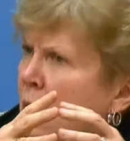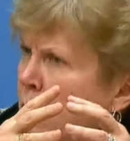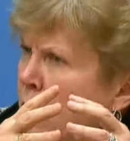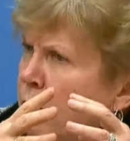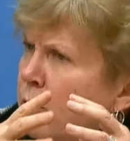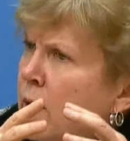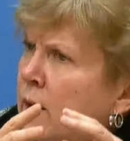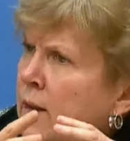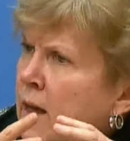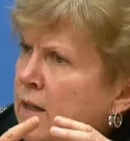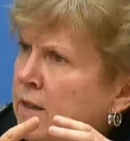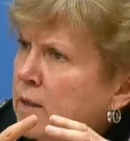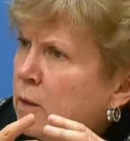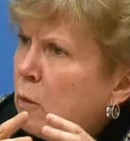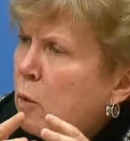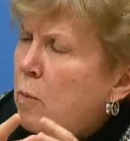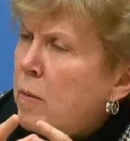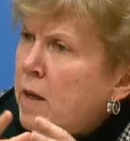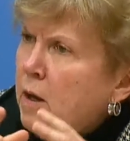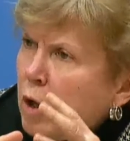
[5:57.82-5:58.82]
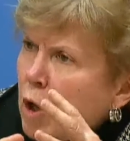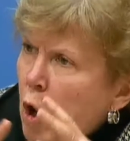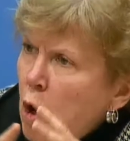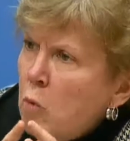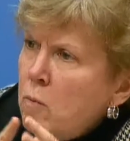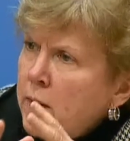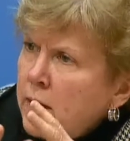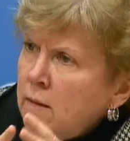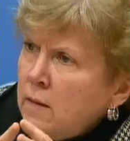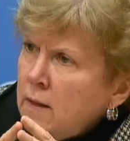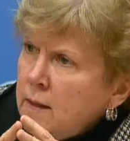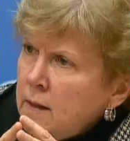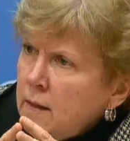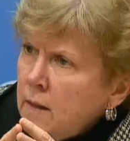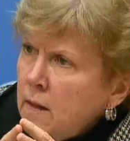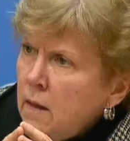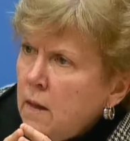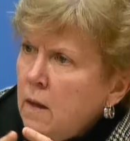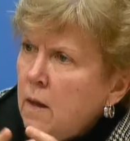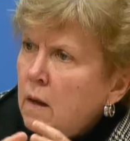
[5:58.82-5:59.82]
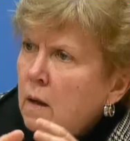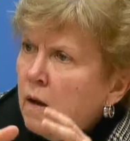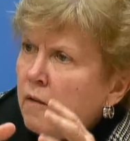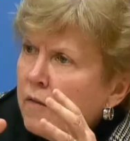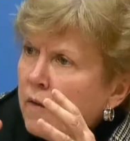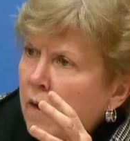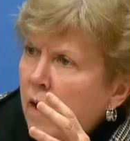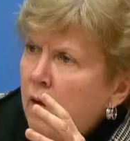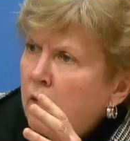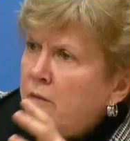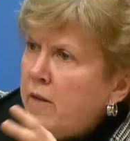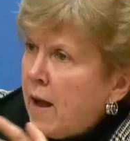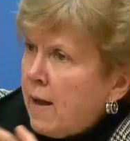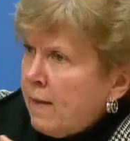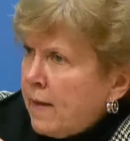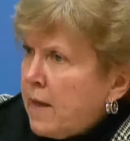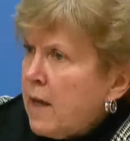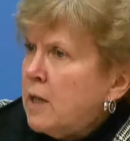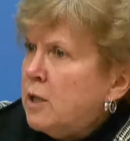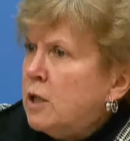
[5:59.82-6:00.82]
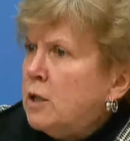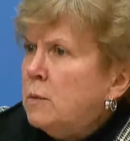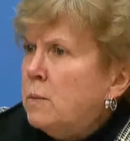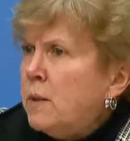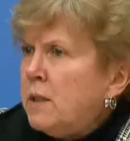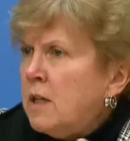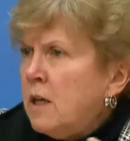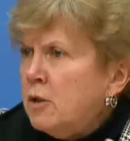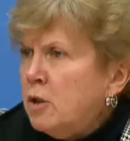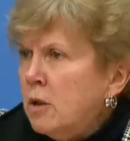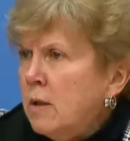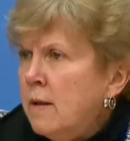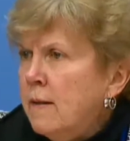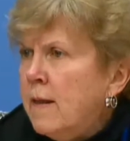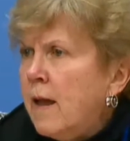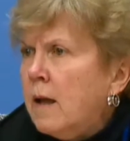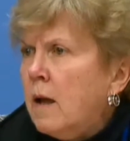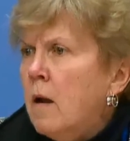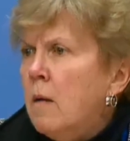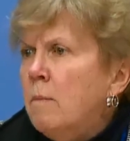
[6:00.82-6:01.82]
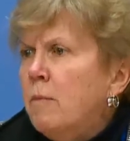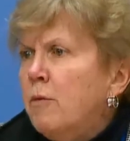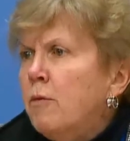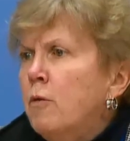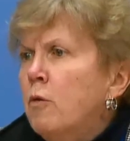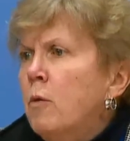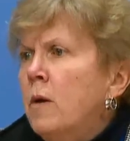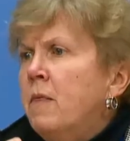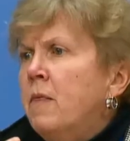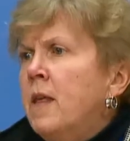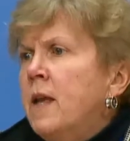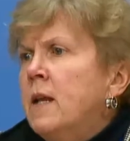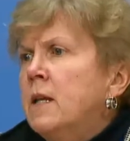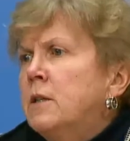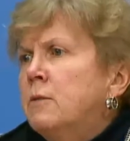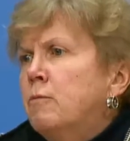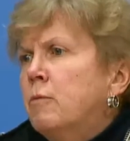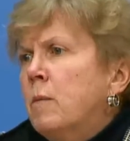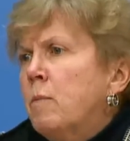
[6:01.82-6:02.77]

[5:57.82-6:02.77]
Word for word: And we realize there will be a commingling of allegations potentially that come through in these